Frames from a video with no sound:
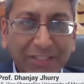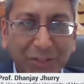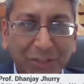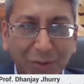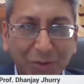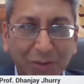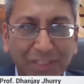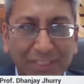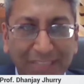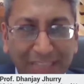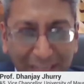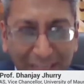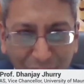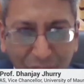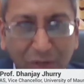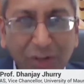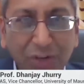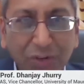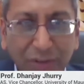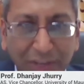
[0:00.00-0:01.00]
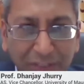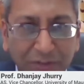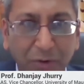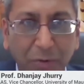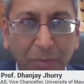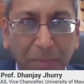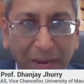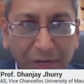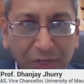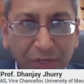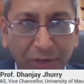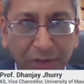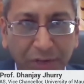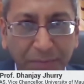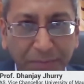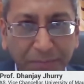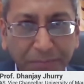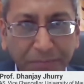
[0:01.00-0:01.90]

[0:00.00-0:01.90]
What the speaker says: to the digital transformation,